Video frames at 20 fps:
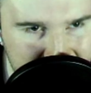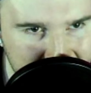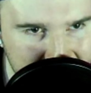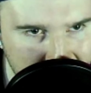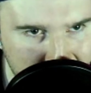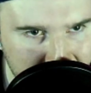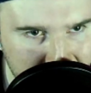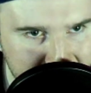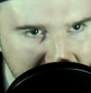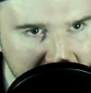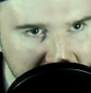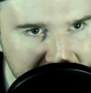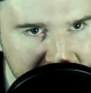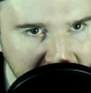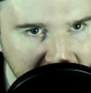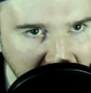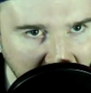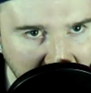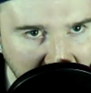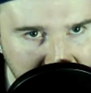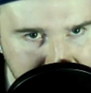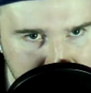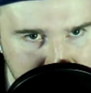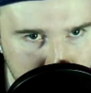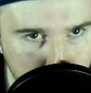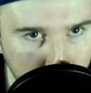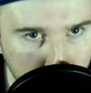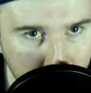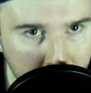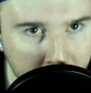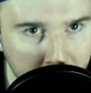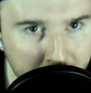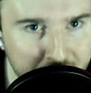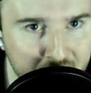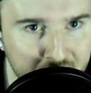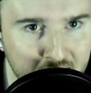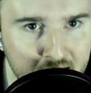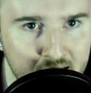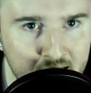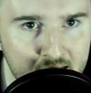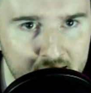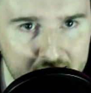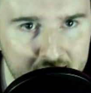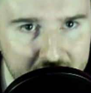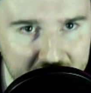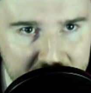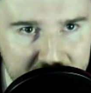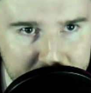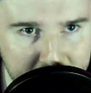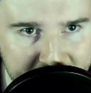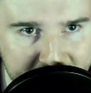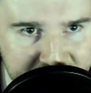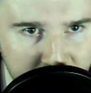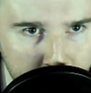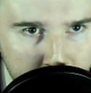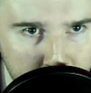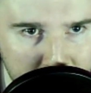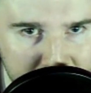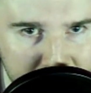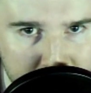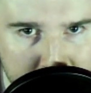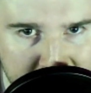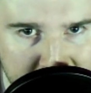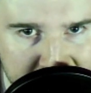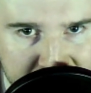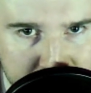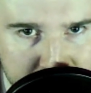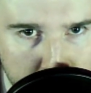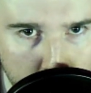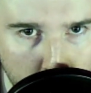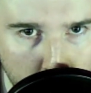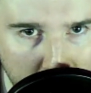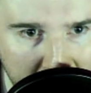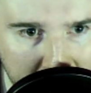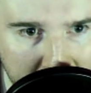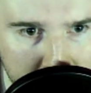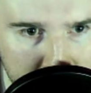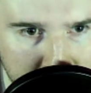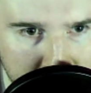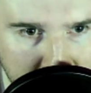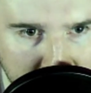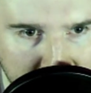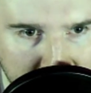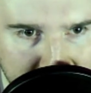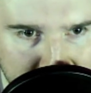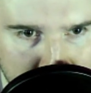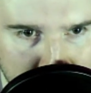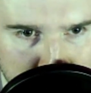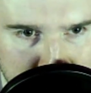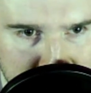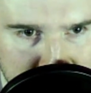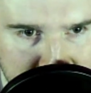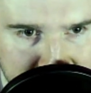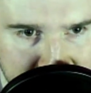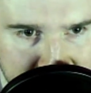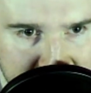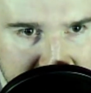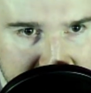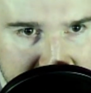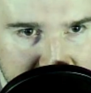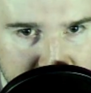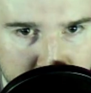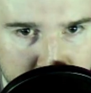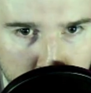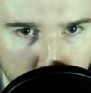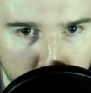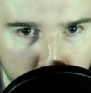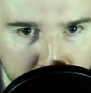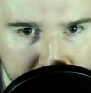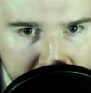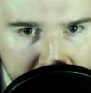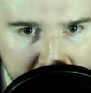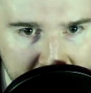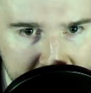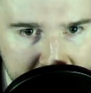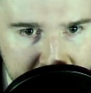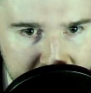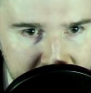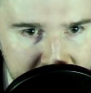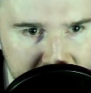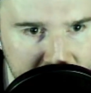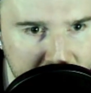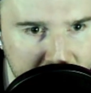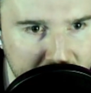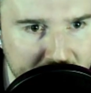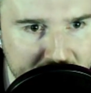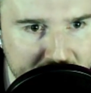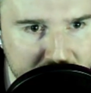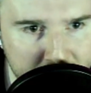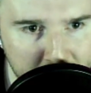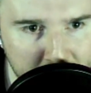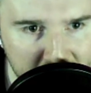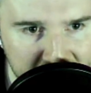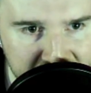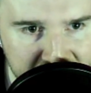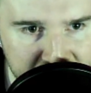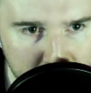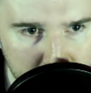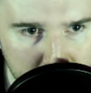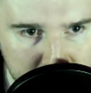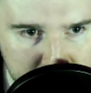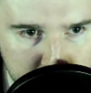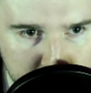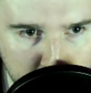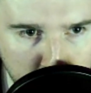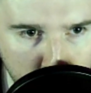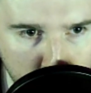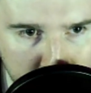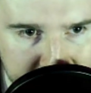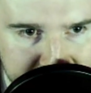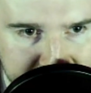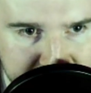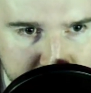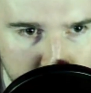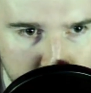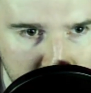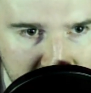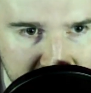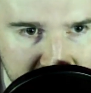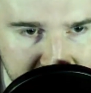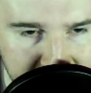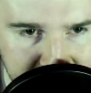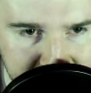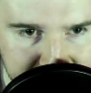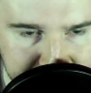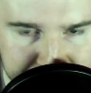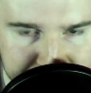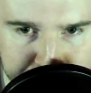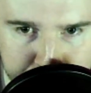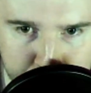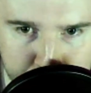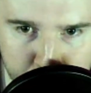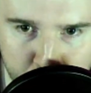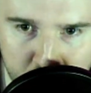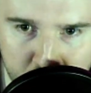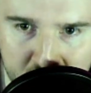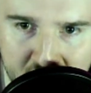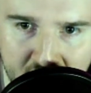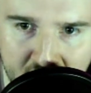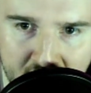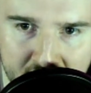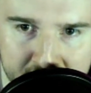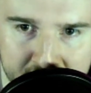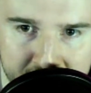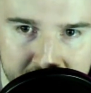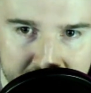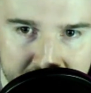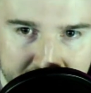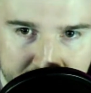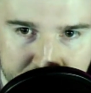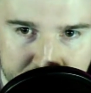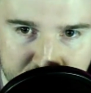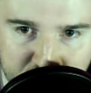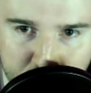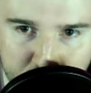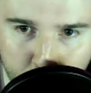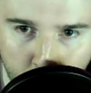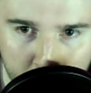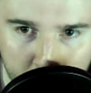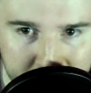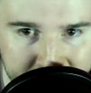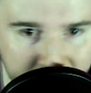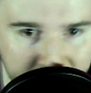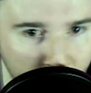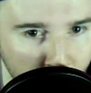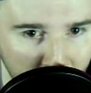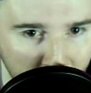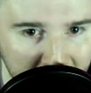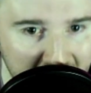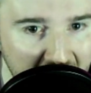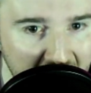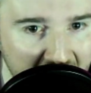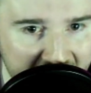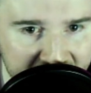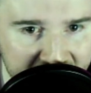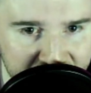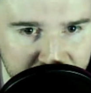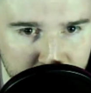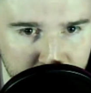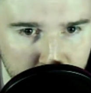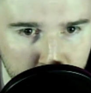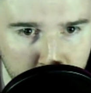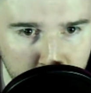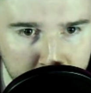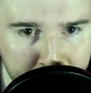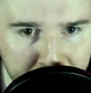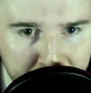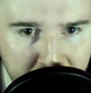the under 5.5 as well. Next matchup, we have the Minnesota Wild versus the Vegas Golden Knights. Minnesota 22-11-2, Vegas 24-9-2.